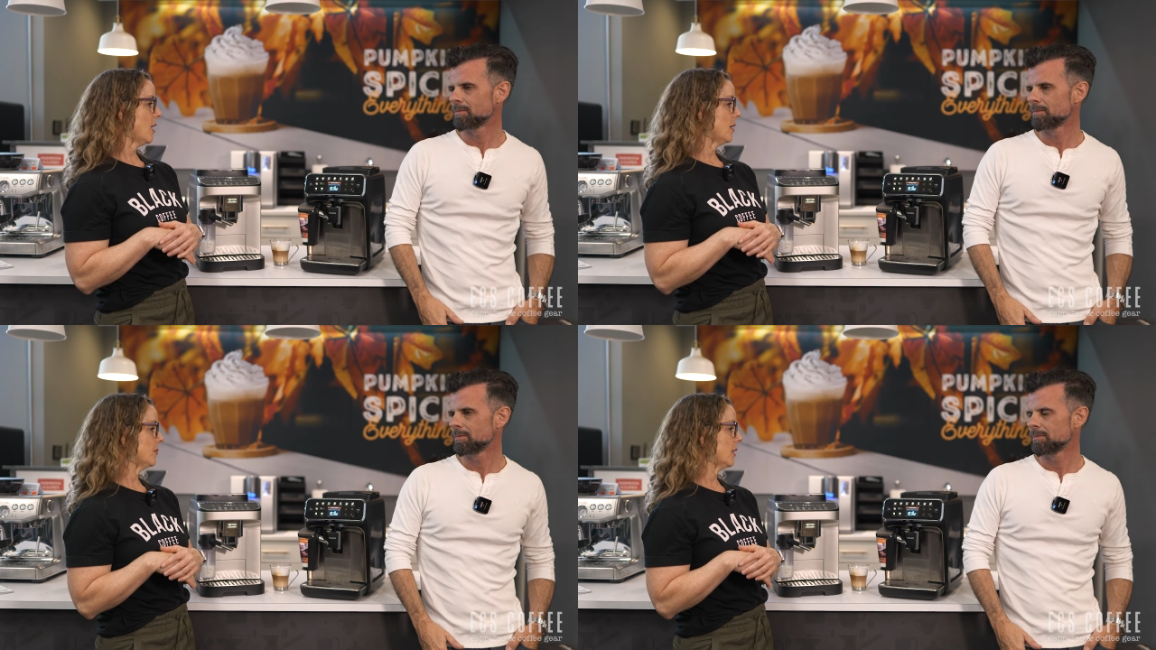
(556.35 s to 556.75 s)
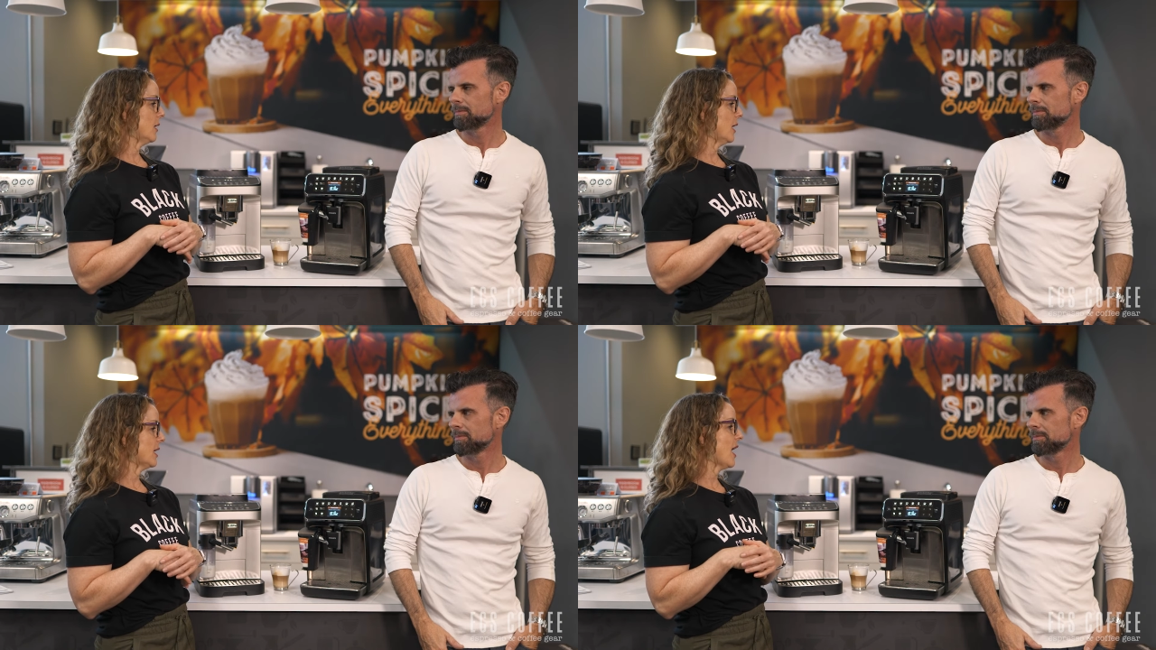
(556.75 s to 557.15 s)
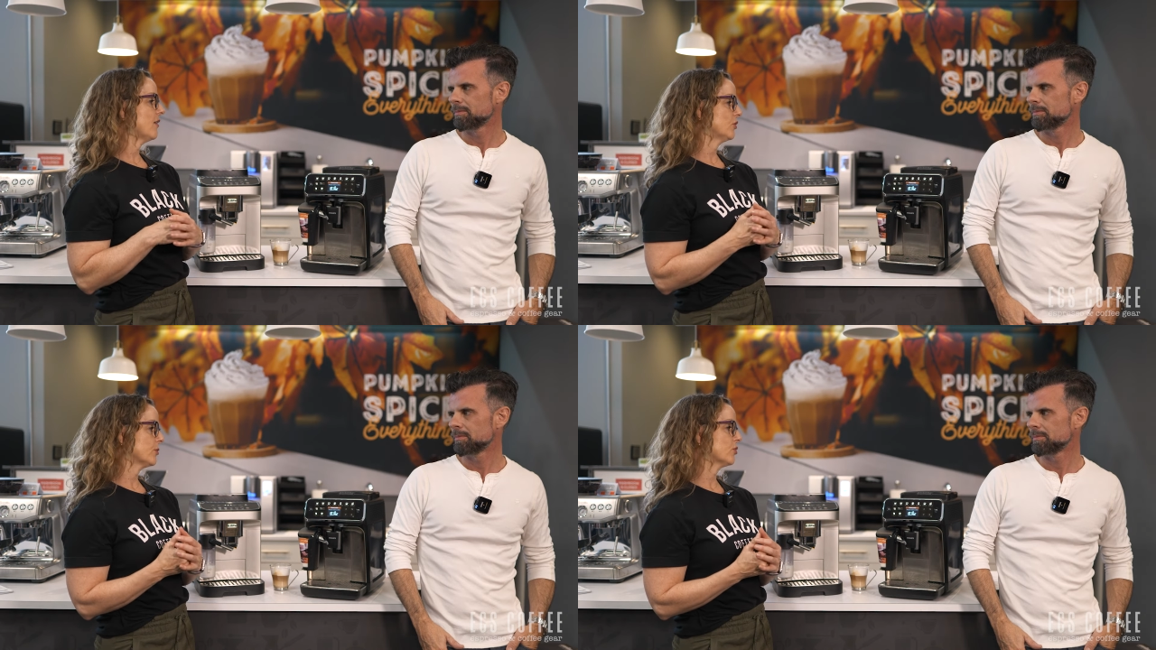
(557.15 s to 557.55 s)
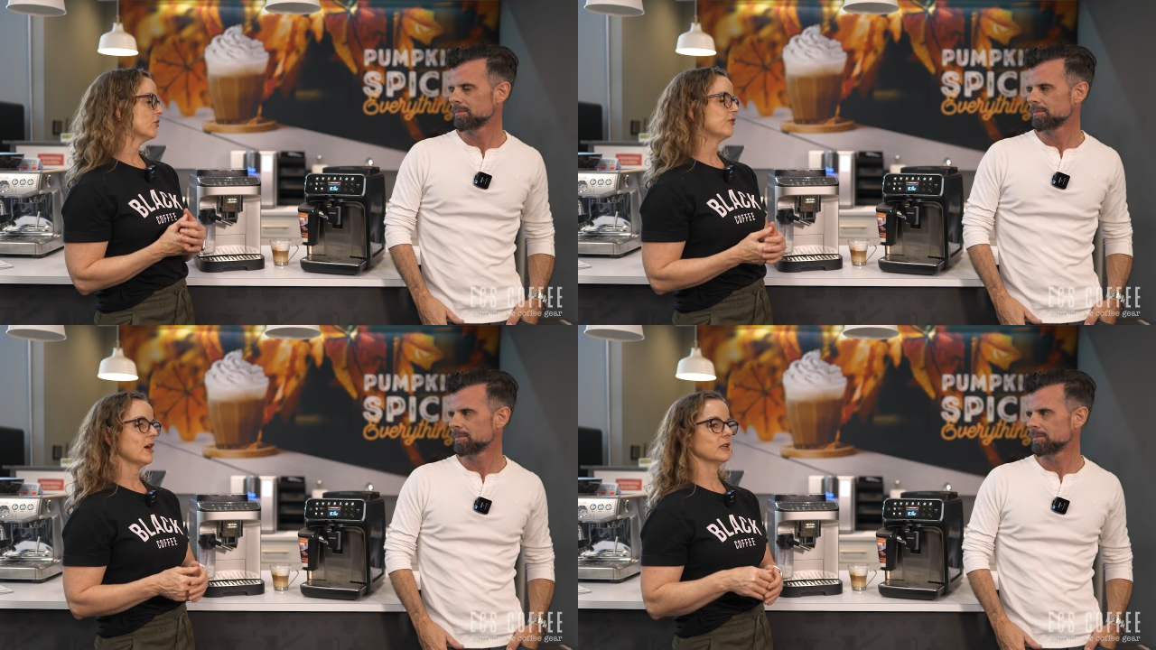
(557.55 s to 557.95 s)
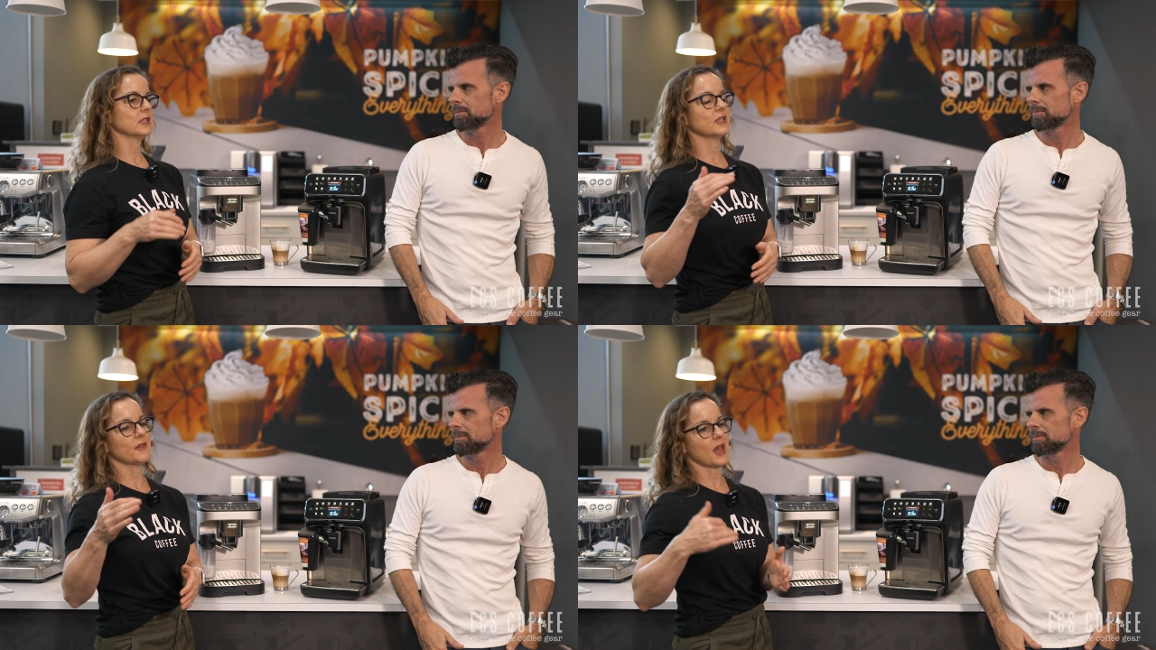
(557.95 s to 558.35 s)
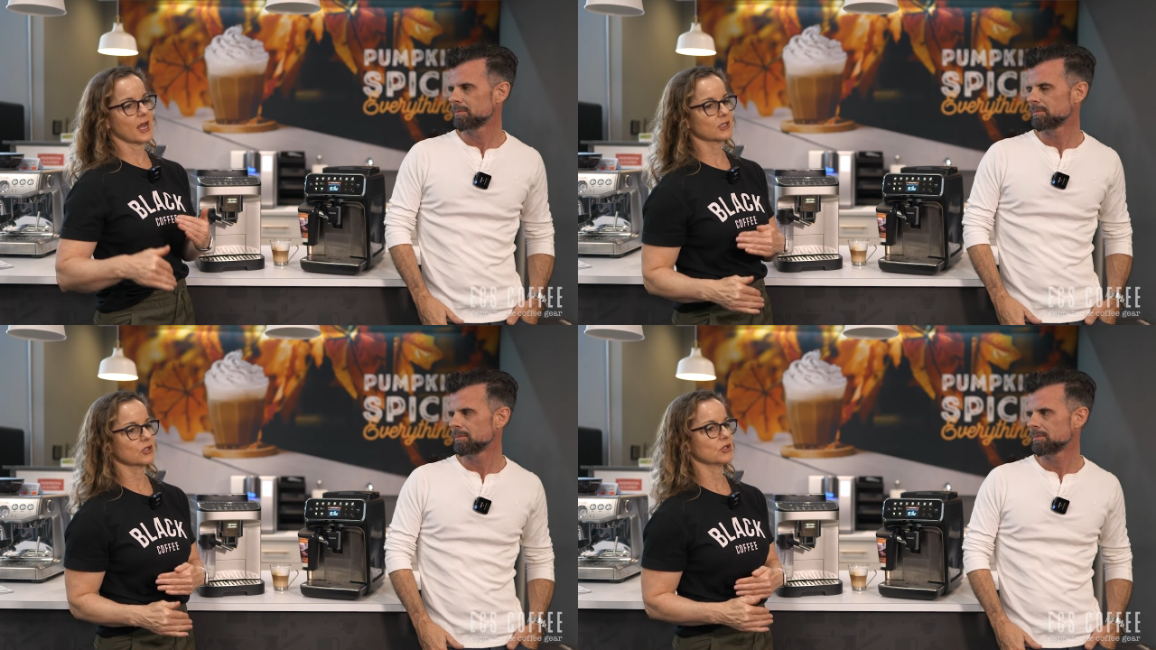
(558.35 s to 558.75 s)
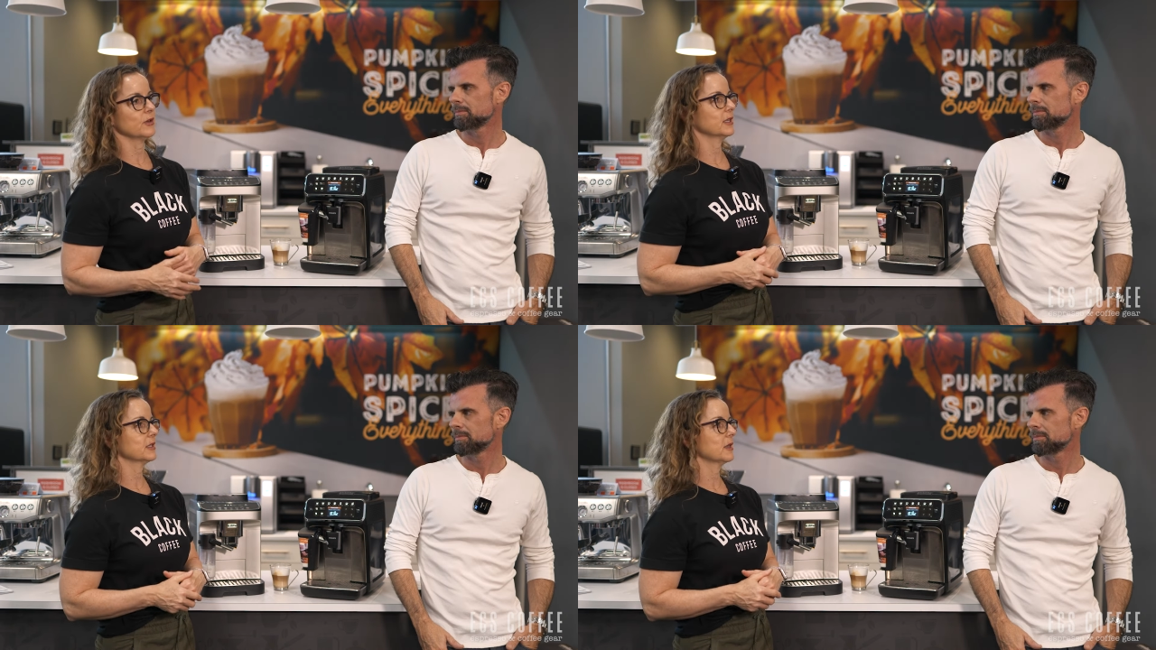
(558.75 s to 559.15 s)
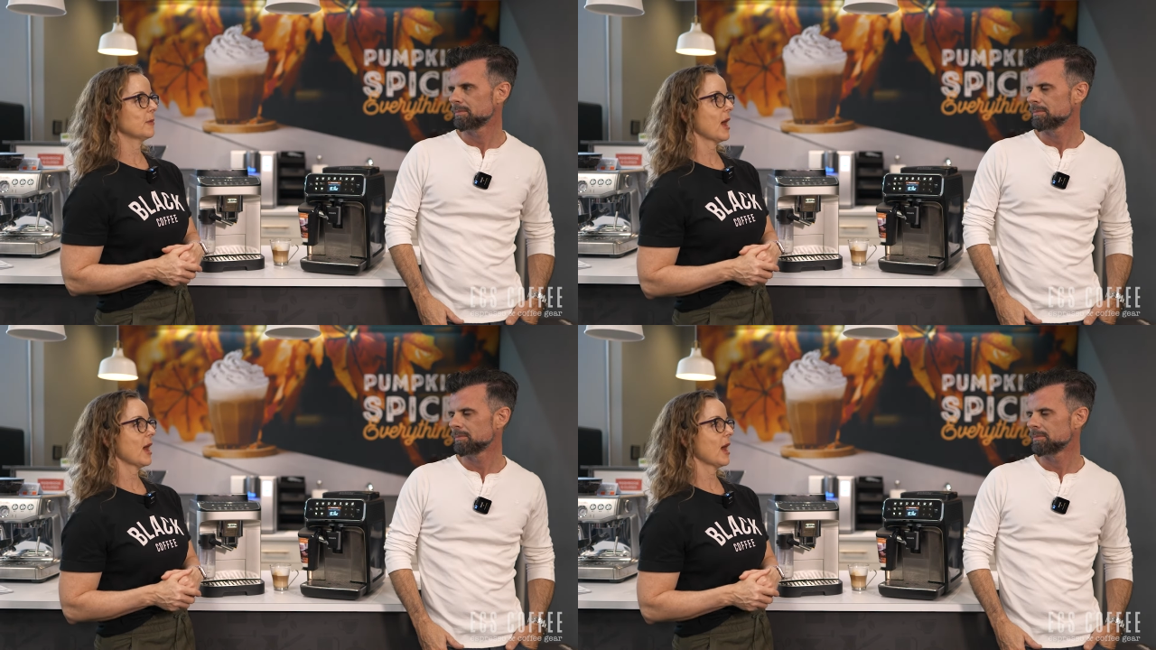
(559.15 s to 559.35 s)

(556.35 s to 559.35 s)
Speaker 1: Um, and have your profiles and then the extra drinks in the